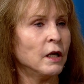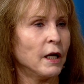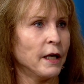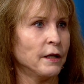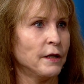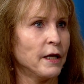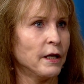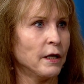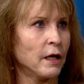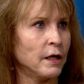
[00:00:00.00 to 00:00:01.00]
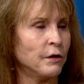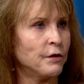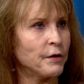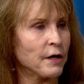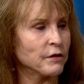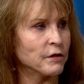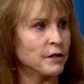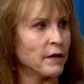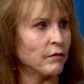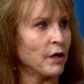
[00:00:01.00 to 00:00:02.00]
And then in
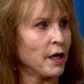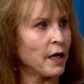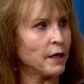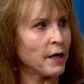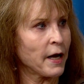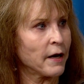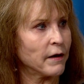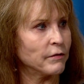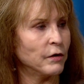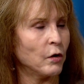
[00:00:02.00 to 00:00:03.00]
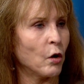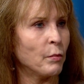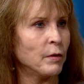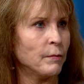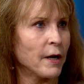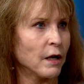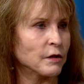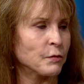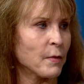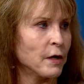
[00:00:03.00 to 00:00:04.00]
2007, I had to have an open back
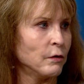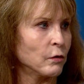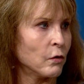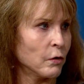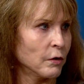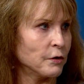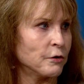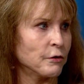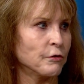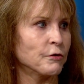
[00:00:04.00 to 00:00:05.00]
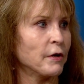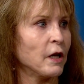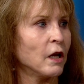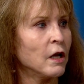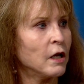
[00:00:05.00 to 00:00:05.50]
spinal cord surgery.